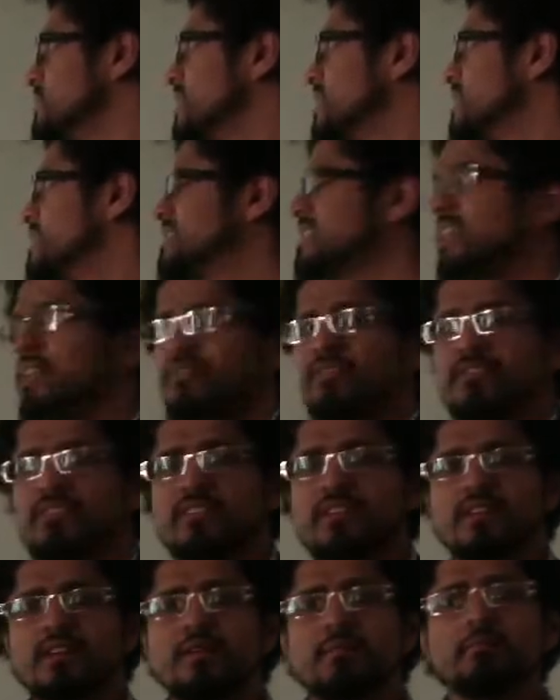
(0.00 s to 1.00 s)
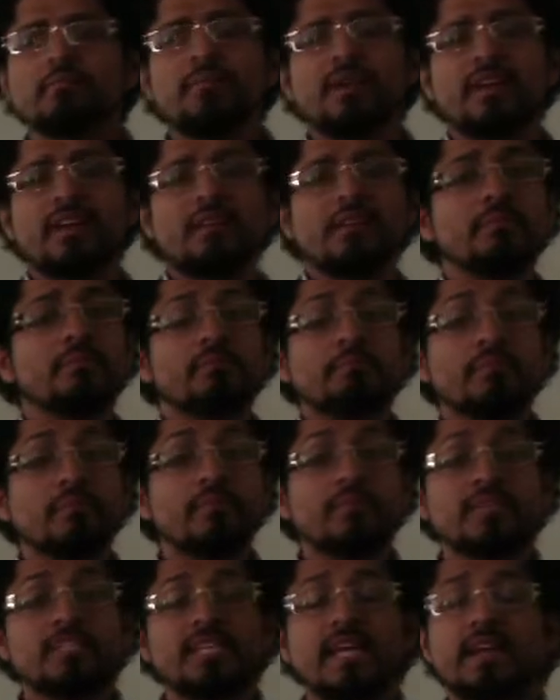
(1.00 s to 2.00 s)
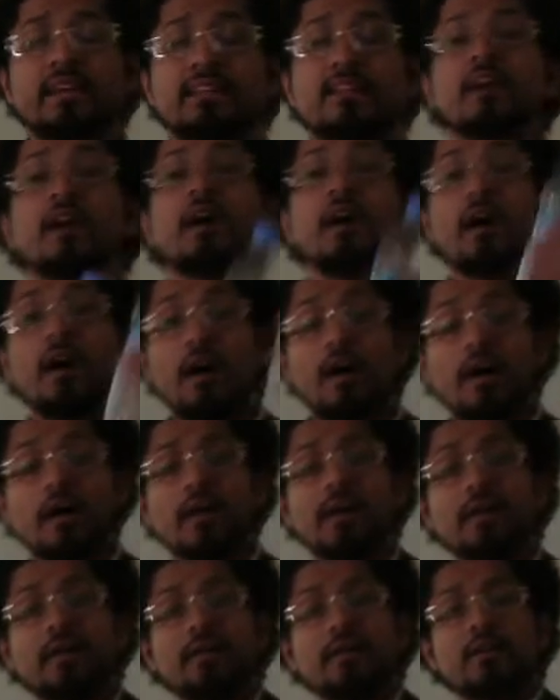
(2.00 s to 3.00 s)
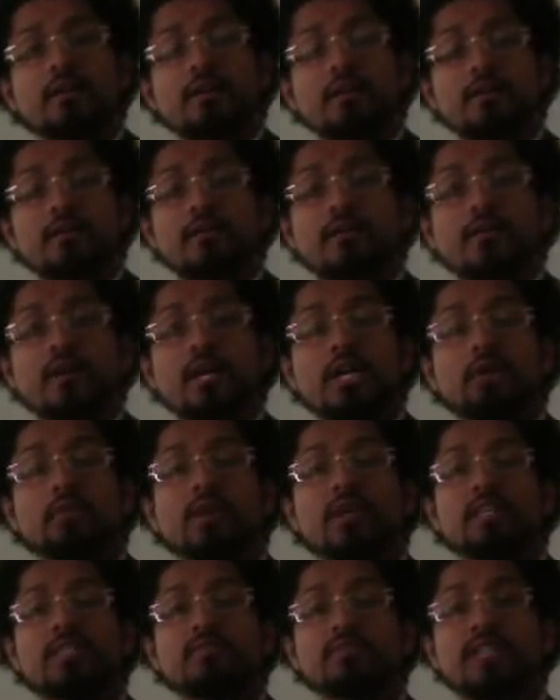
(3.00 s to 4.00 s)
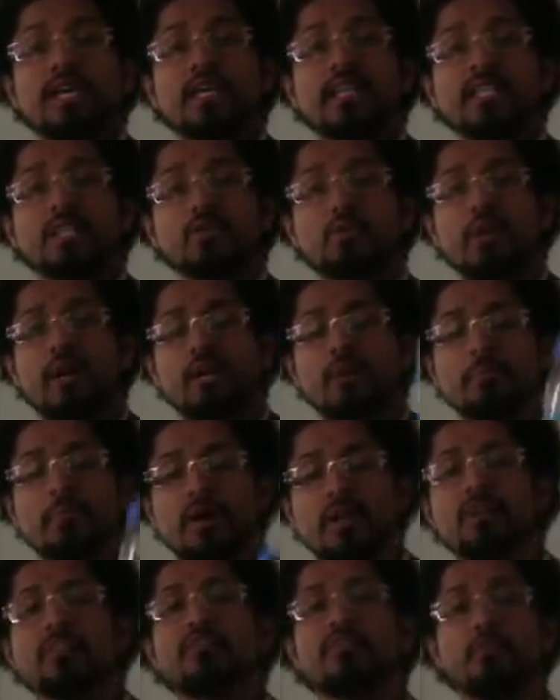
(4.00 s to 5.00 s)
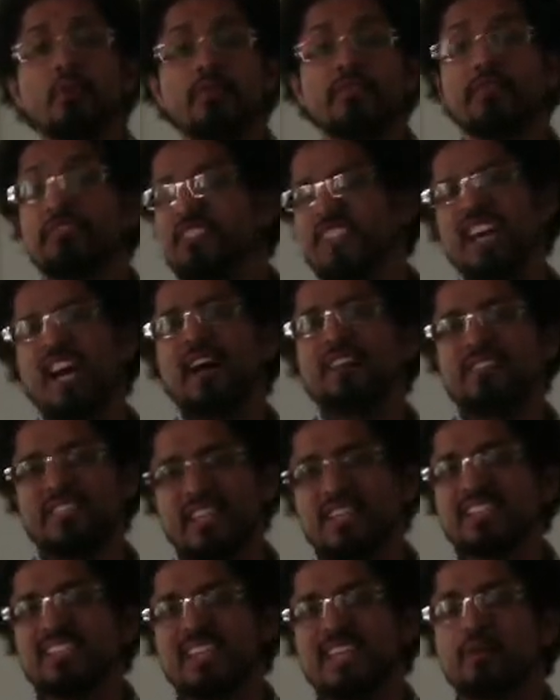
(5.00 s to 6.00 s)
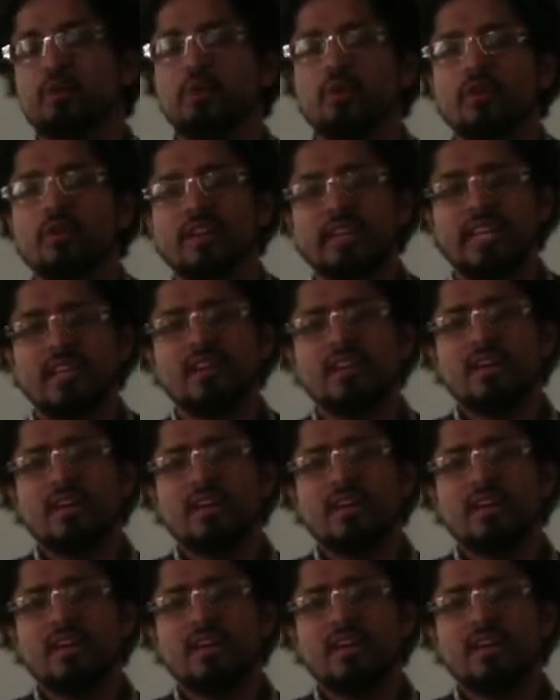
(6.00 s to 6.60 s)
instead of me saying, I agree to take this water bottle for 50 apps, I could say it orally,